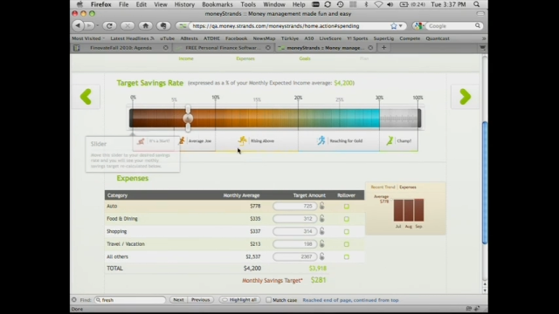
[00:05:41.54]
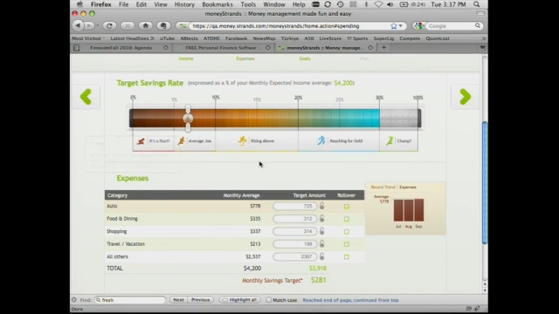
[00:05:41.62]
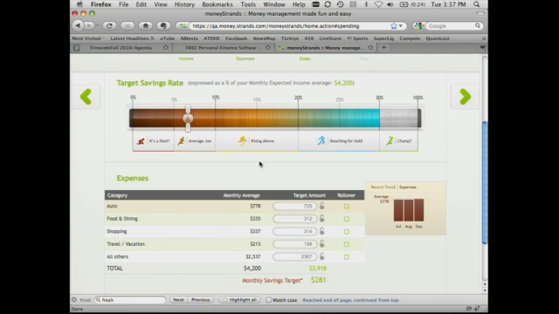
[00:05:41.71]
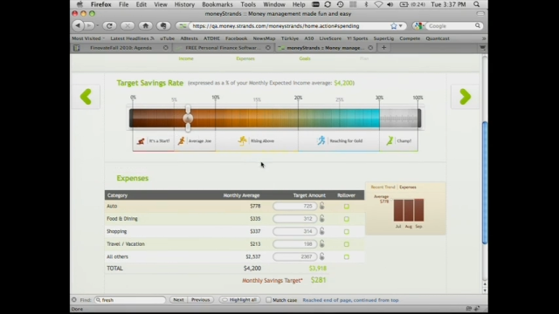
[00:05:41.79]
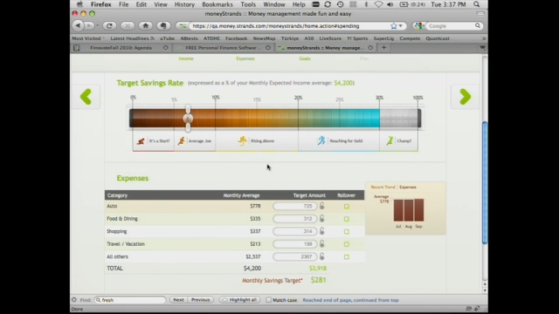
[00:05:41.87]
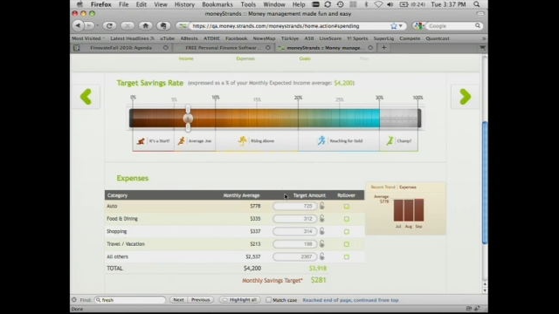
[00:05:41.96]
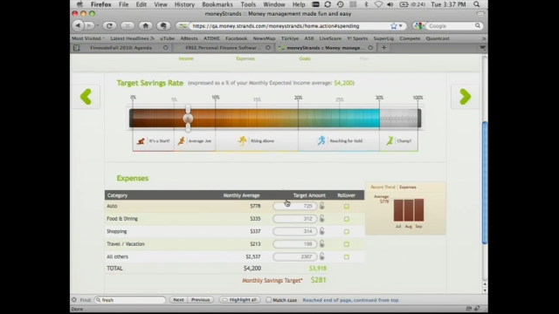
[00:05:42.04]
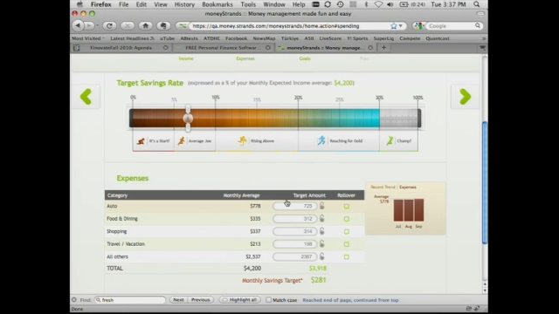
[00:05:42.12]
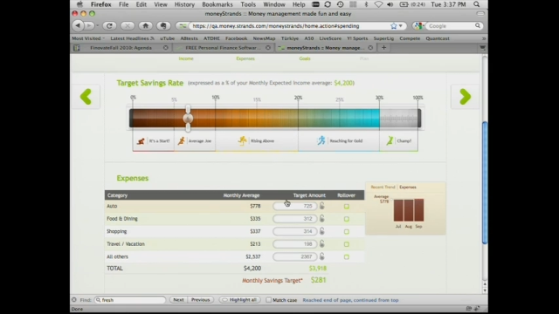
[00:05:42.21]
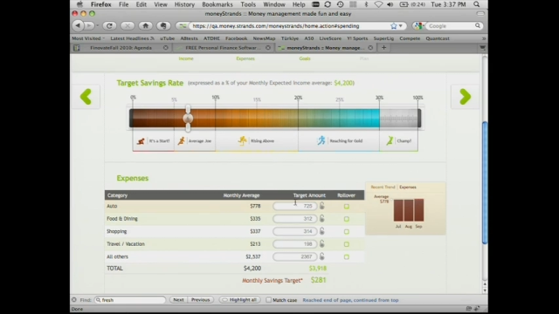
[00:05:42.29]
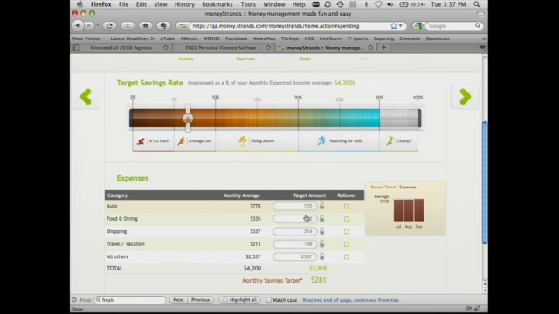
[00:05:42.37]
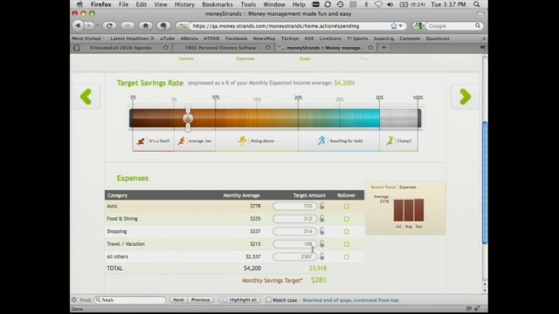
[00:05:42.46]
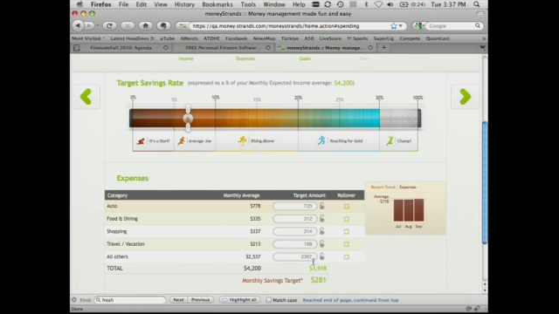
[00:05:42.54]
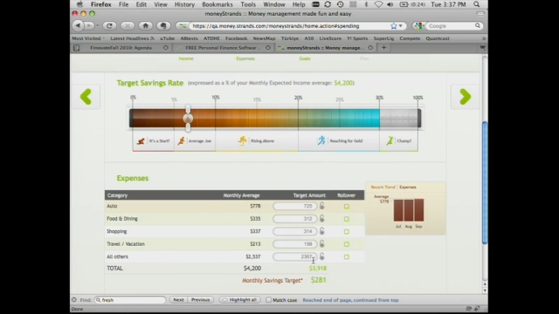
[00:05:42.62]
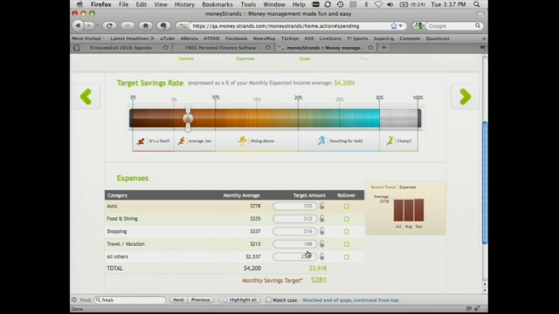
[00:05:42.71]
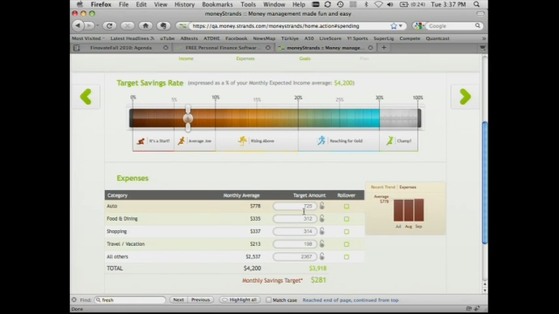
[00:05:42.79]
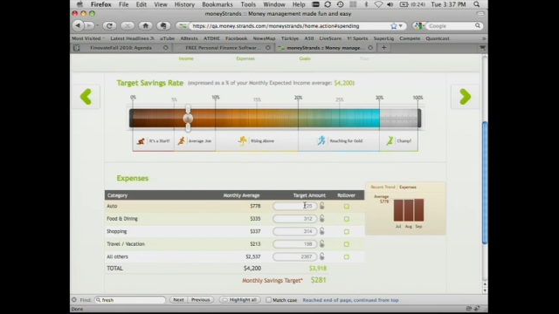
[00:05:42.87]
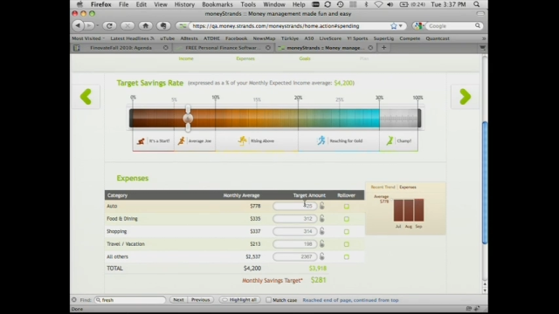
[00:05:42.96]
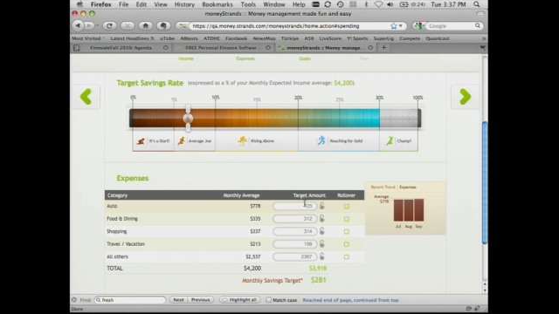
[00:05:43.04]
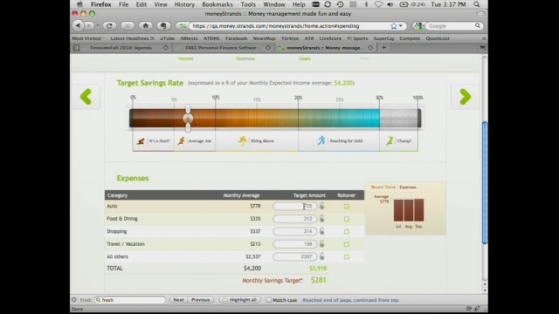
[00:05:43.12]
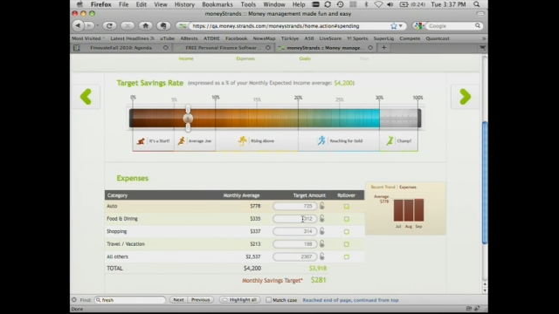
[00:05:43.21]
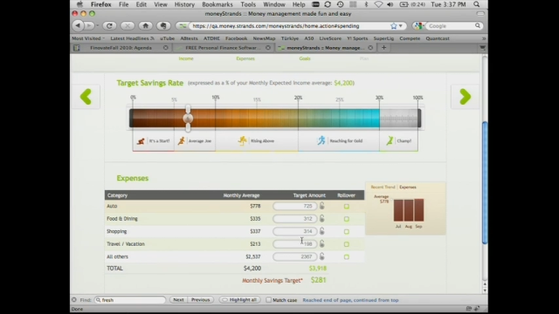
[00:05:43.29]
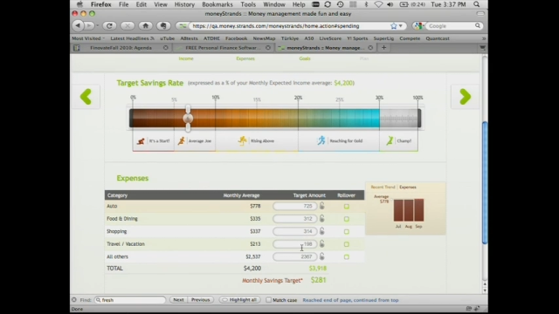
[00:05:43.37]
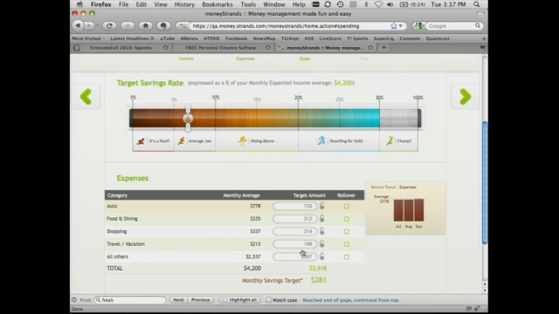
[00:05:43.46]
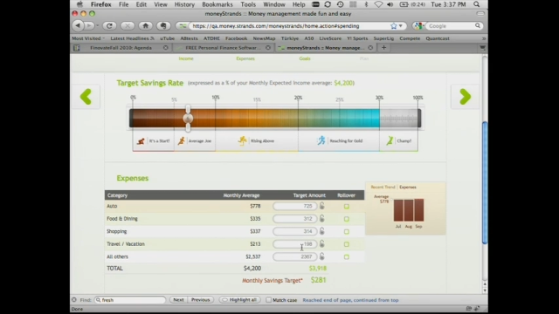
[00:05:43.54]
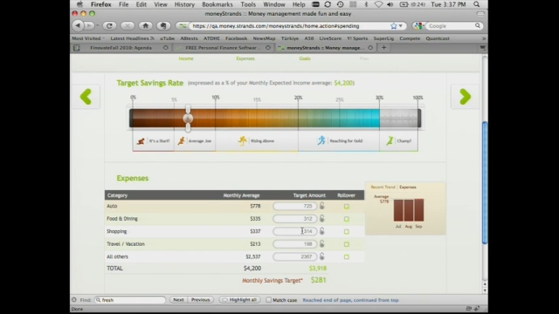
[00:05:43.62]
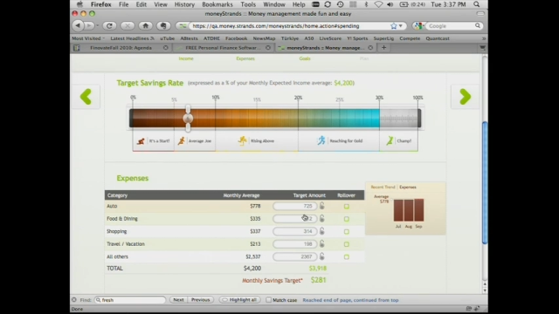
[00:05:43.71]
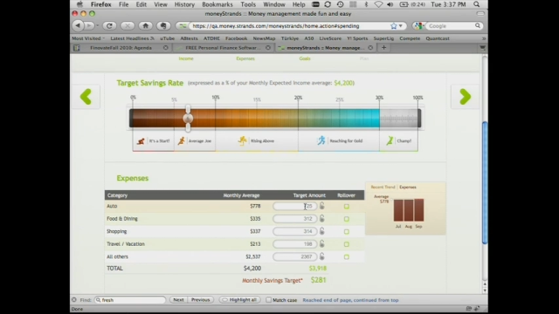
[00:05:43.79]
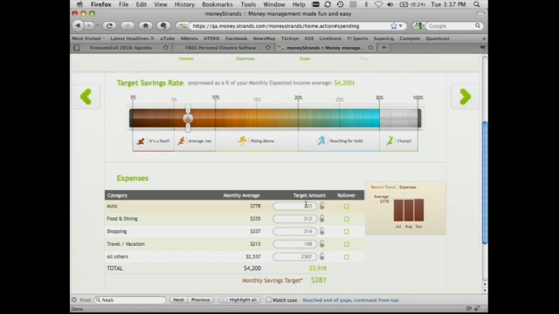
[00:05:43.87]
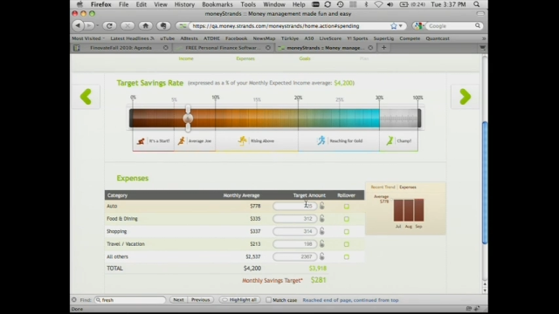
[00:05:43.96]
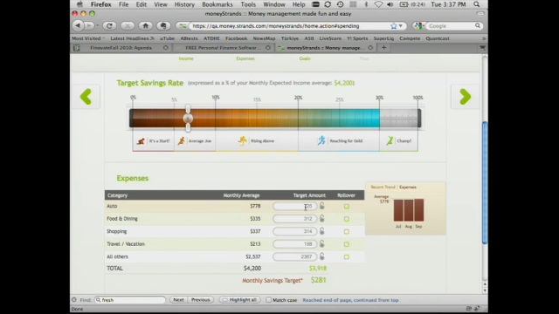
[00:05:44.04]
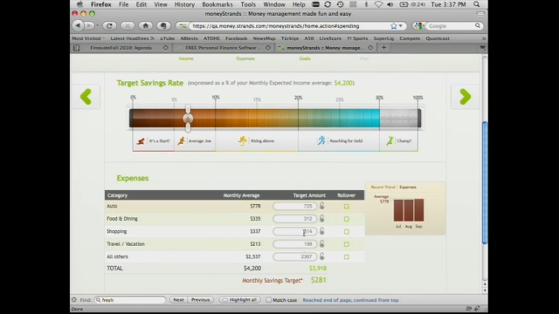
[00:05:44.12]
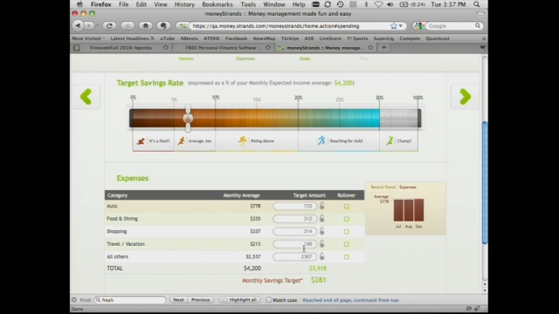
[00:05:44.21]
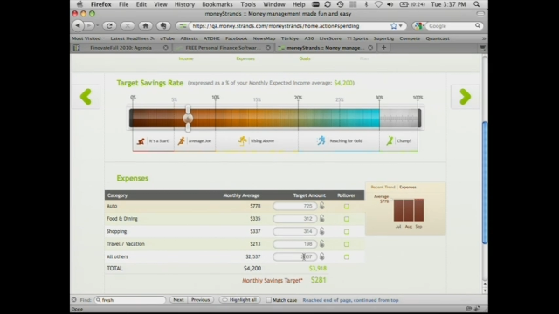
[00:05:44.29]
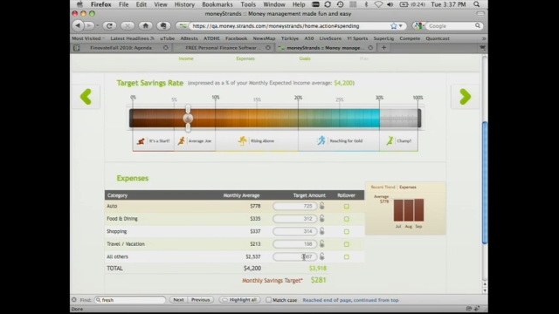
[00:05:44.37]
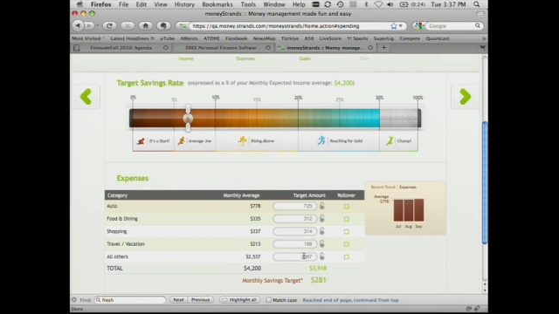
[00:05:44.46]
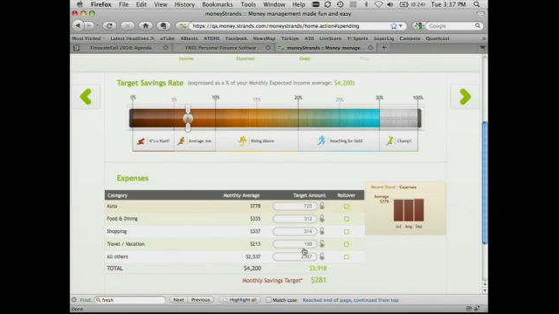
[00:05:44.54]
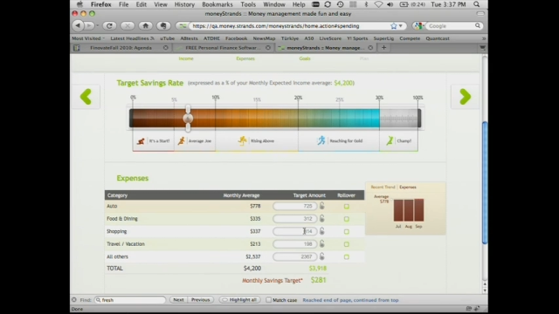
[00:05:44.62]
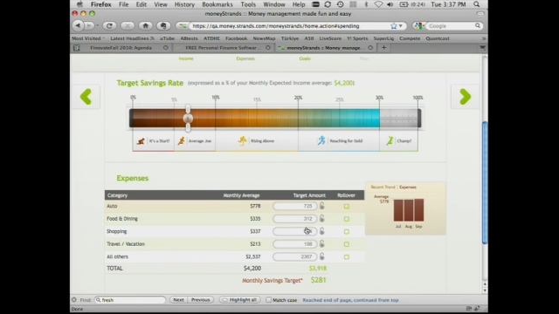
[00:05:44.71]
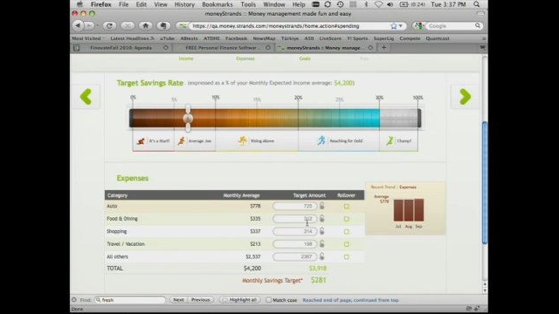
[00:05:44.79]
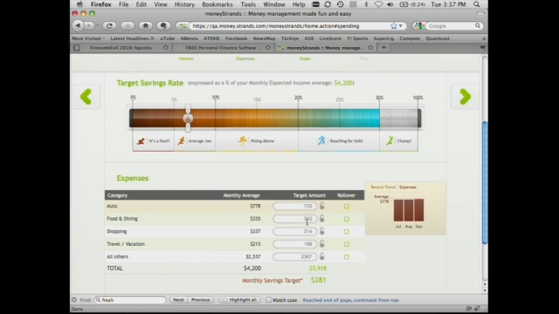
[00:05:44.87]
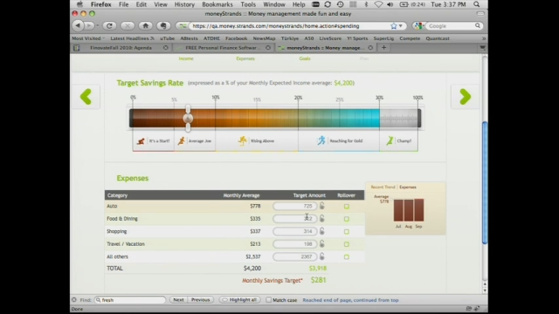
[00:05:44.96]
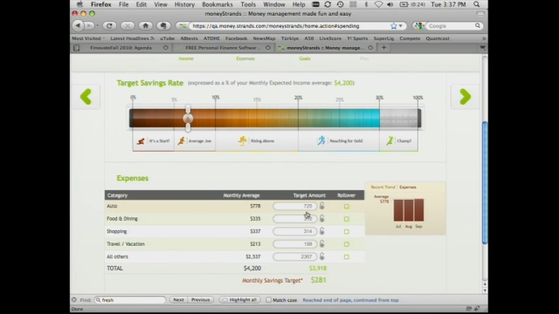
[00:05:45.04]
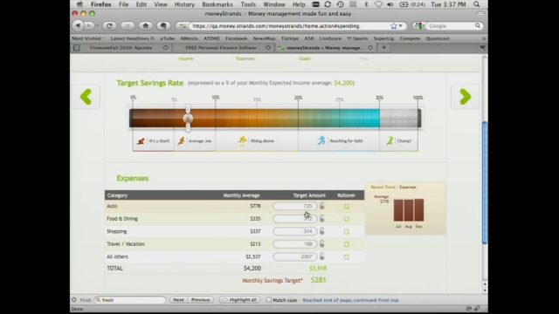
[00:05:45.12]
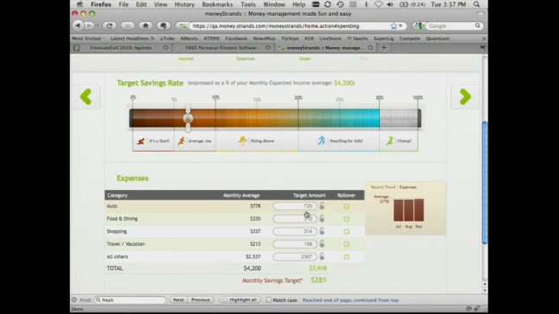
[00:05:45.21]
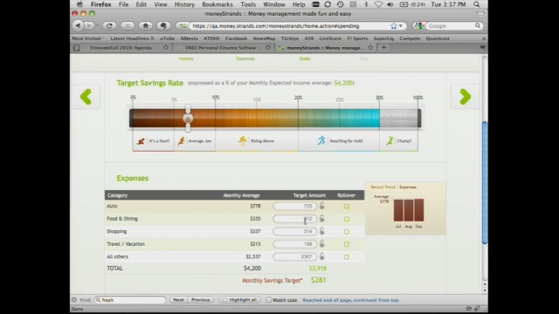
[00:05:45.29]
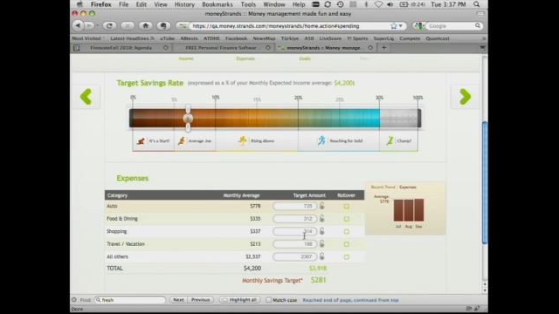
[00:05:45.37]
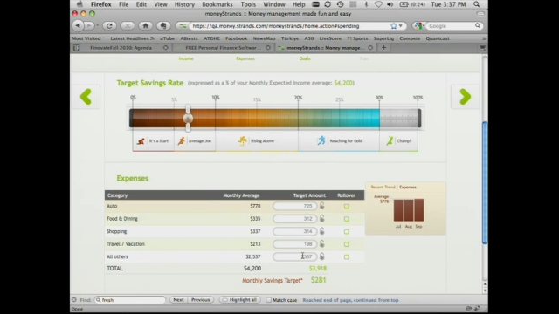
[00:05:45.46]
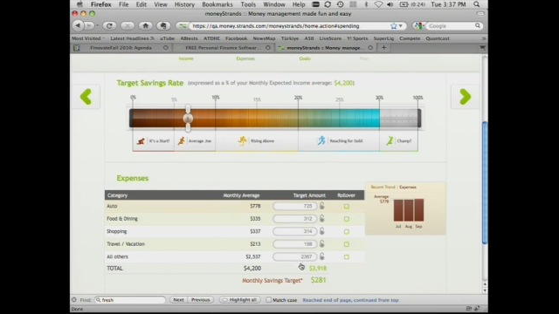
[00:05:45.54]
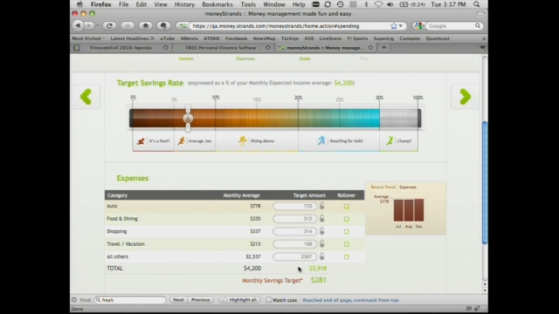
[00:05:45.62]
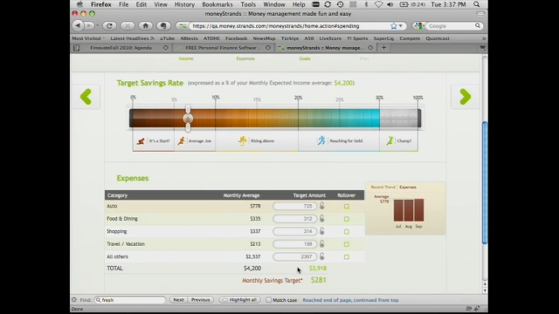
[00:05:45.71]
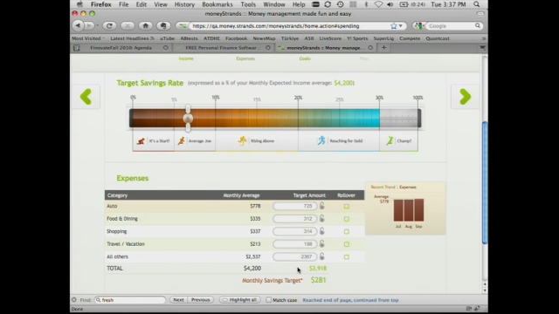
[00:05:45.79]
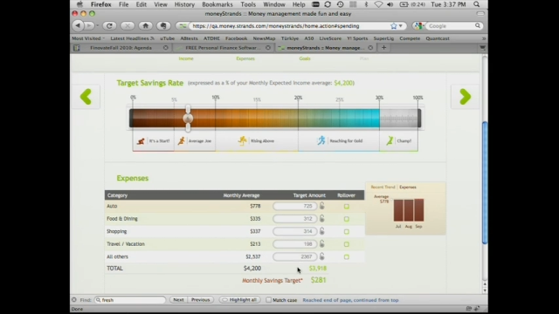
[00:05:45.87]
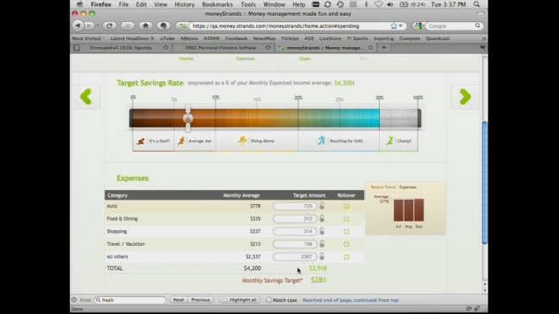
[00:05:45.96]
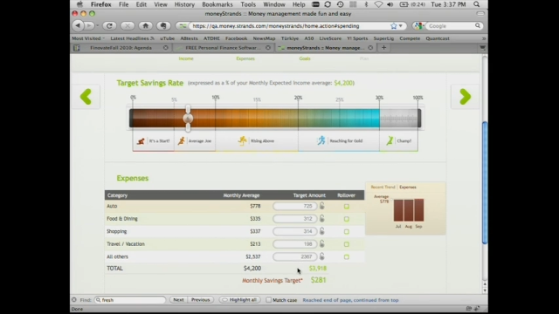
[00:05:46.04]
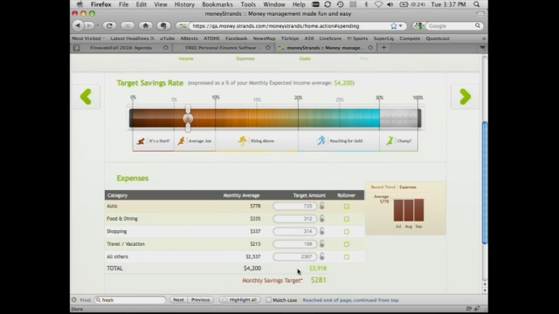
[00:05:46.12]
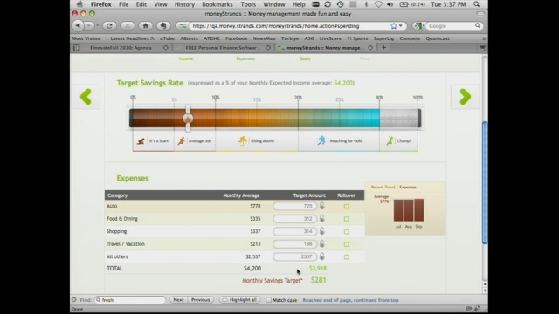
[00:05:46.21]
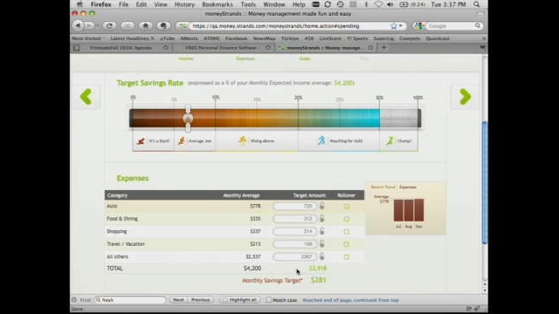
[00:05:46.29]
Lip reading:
(no speaker visible)